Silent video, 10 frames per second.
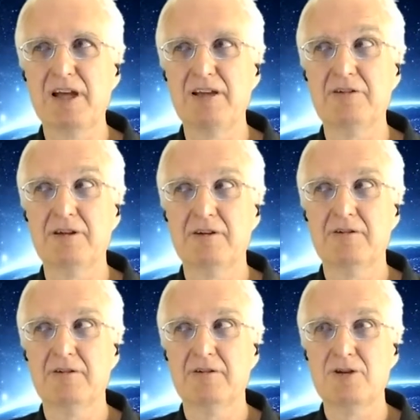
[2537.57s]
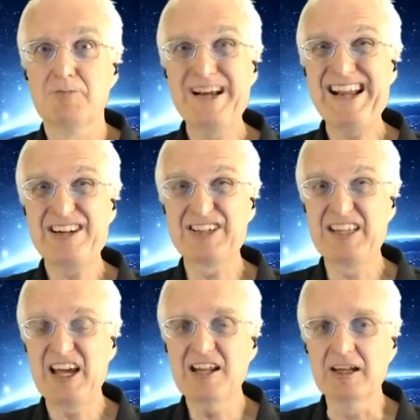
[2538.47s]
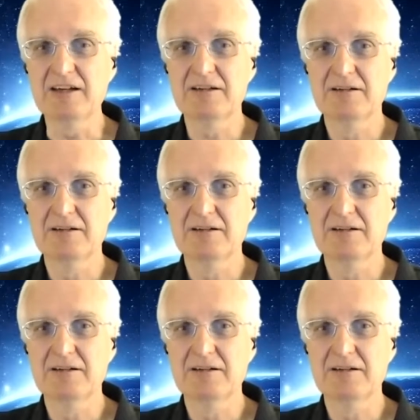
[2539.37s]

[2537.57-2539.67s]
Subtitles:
and you might actually get it.